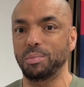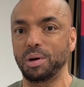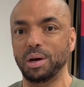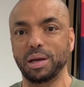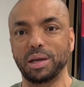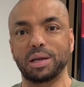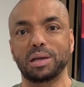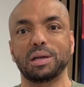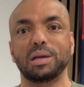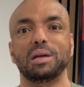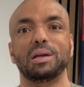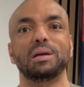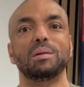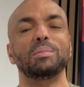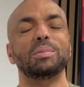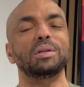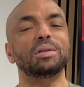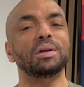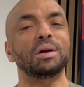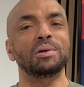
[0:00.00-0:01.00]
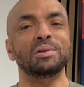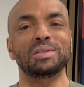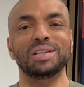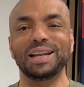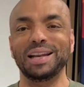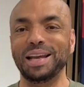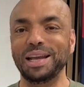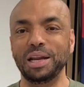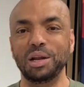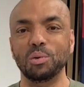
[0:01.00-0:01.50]
bike, but don't
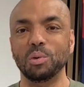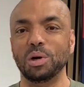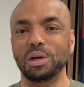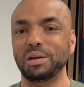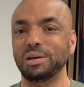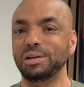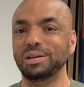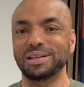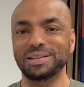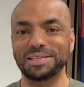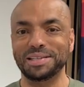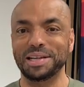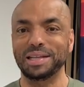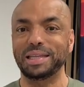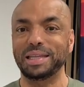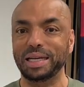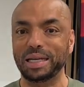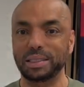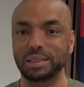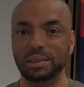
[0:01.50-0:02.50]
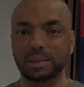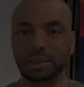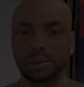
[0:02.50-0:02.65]
tell anyone I said that.